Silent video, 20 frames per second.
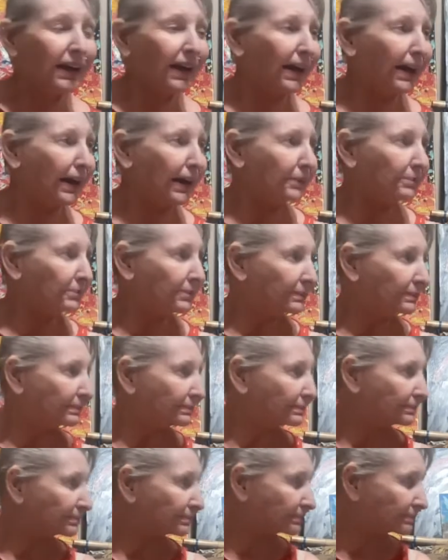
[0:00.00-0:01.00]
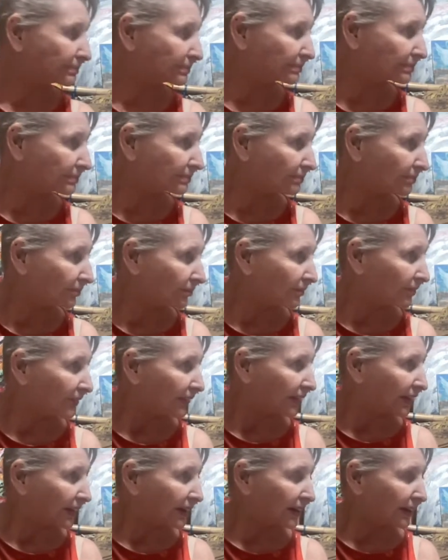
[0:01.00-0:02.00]
Um,
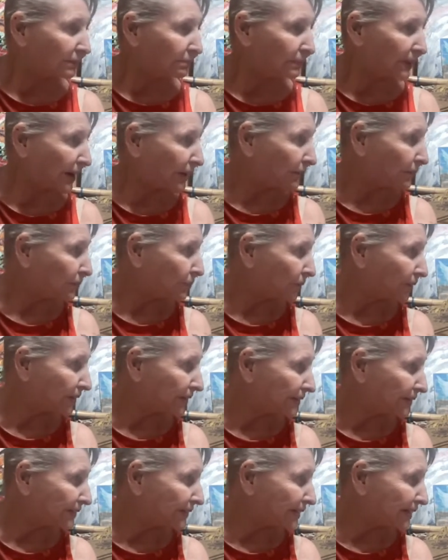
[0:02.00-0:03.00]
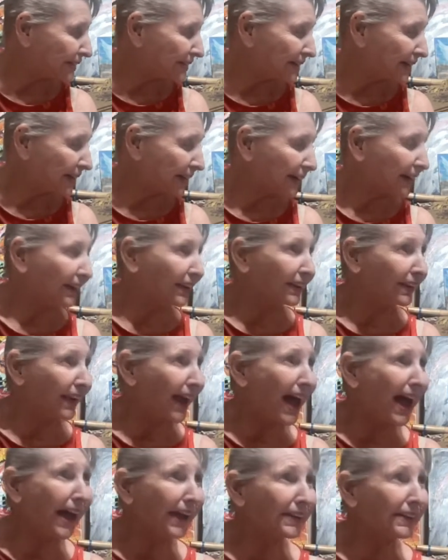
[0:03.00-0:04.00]
but we did get a
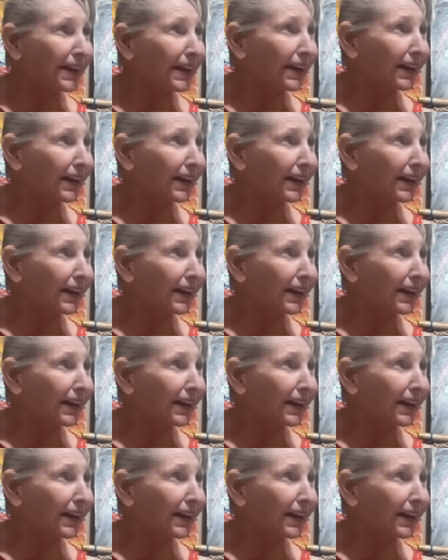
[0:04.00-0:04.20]
lot